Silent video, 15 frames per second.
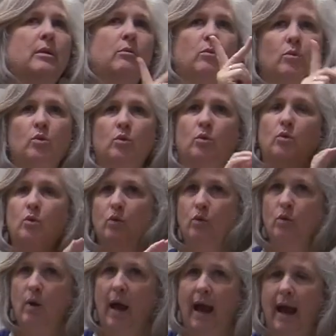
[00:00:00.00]
pick them
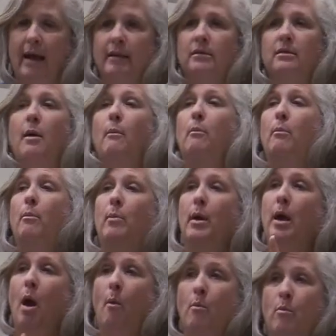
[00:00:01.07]
up, bring them,
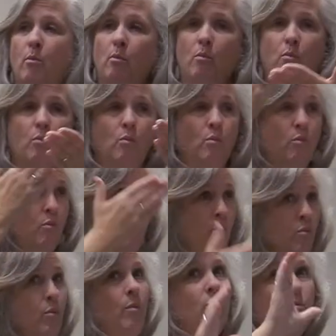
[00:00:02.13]
the Bible says,
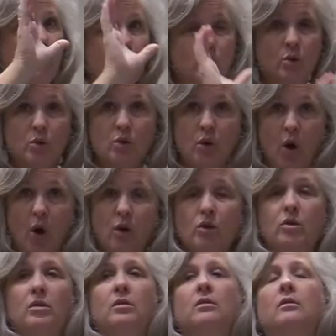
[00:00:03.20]
to church,
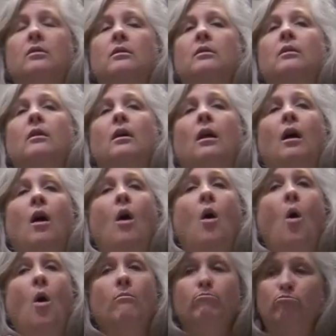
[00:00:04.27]
walk them down the
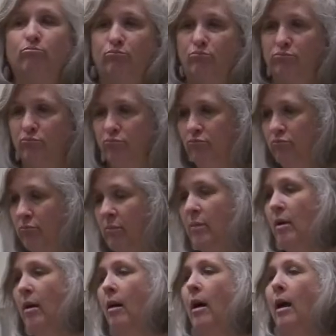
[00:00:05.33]
aisle, get them
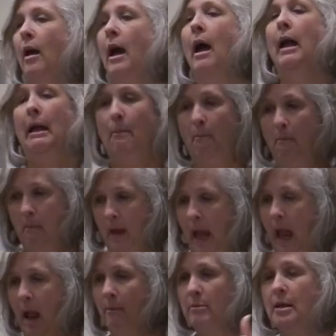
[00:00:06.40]
baptized,
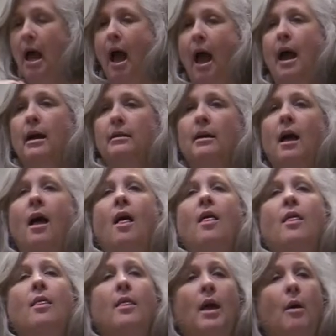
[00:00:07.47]
put them in the pew and
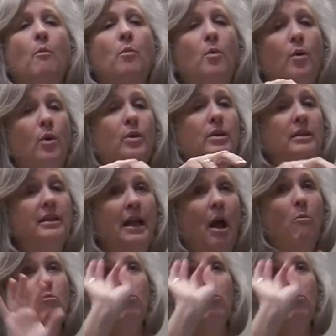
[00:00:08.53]
preach the devil out of them.